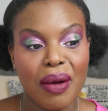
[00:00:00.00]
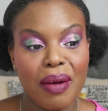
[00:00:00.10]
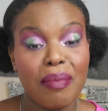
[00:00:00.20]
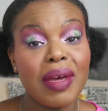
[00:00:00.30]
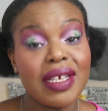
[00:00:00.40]

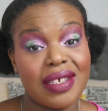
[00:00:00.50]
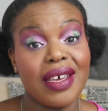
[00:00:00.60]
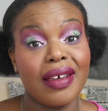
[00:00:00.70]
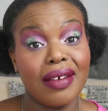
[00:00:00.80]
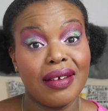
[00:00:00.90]

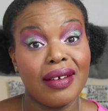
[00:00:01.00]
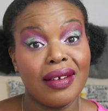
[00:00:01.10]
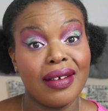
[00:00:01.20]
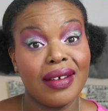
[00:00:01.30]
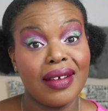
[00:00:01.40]
missing
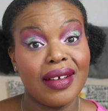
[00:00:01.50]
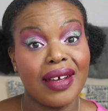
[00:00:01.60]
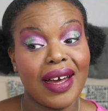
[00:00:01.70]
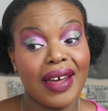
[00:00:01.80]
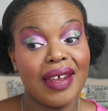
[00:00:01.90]

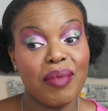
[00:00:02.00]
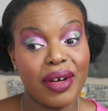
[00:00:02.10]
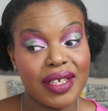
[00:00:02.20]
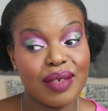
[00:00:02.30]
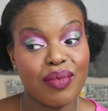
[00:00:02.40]
and it
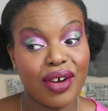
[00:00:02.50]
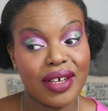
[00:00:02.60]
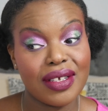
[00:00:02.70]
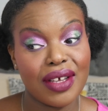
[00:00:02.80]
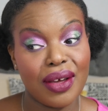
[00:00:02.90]
might
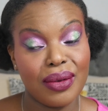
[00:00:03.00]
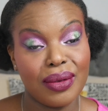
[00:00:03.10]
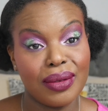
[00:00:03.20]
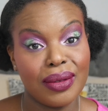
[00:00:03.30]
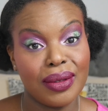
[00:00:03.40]
surprise you.
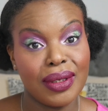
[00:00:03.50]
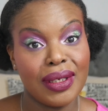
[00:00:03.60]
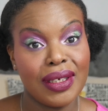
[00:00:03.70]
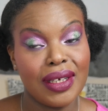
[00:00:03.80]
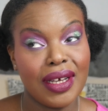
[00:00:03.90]

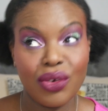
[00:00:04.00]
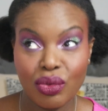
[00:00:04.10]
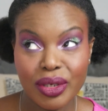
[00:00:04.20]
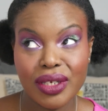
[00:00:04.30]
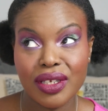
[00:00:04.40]
It
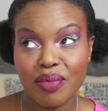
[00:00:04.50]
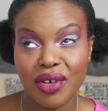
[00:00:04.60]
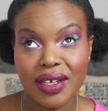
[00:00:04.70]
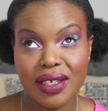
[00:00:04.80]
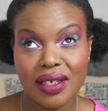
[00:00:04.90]
almost
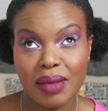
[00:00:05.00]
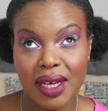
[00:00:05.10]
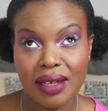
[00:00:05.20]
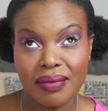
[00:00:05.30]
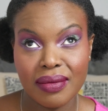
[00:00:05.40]
surprises
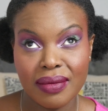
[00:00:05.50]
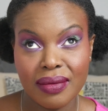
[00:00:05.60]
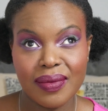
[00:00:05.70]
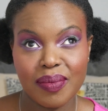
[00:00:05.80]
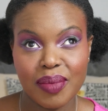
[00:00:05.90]
me.
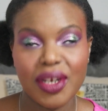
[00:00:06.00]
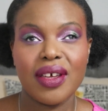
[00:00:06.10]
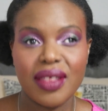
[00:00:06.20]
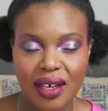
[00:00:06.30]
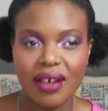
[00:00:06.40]
But I
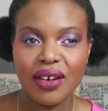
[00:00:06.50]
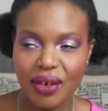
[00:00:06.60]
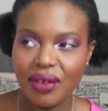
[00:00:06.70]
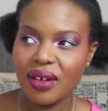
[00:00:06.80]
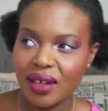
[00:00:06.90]
think,
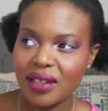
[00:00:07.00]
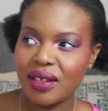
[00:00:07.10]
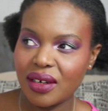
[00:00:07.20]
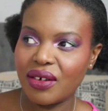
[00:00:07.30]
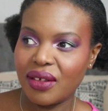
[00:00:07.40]
I
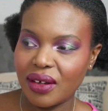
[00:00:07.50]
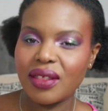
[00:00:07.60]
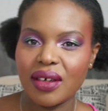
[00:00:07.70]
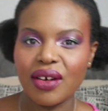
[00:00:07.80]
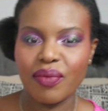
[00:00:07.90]

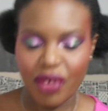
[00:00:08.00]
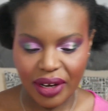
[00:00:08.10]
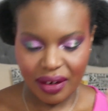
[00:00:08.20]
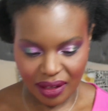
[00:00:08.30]
think I'm right.